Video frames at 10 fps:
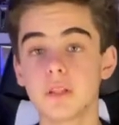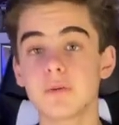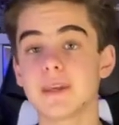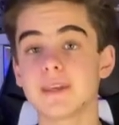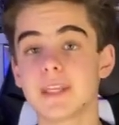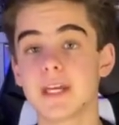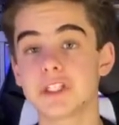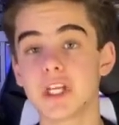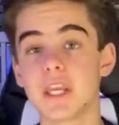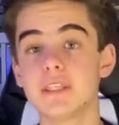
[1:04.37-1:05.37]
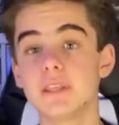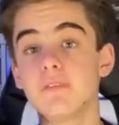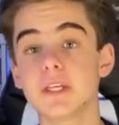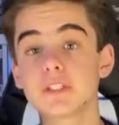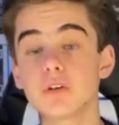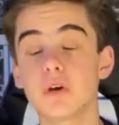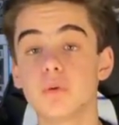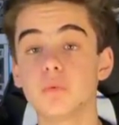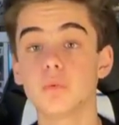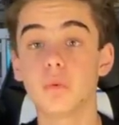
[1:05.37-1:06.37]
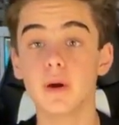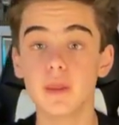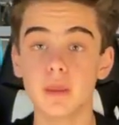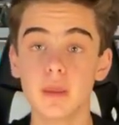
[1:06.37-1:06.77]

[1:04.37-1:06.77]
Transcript: we can get that chase. If you guys don't know what